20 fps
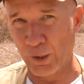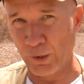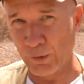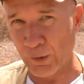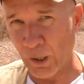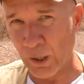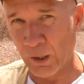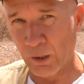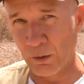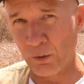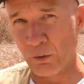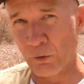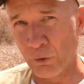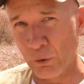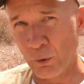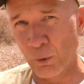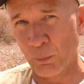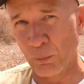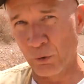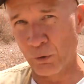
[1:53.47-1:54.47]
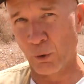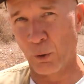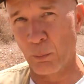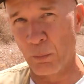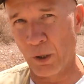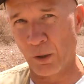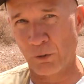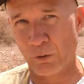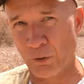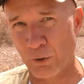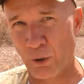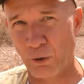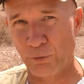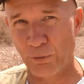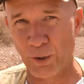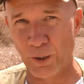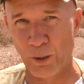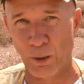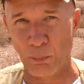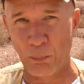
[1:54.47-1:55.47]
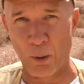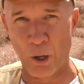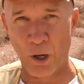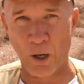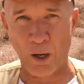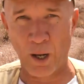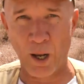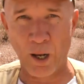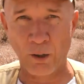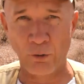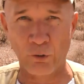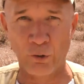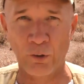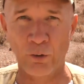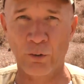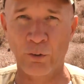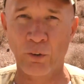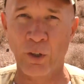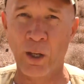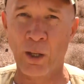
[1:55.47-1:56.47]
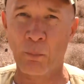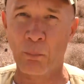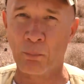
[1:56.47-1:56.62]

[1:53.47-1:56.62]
that they consume so much sulfate of potash is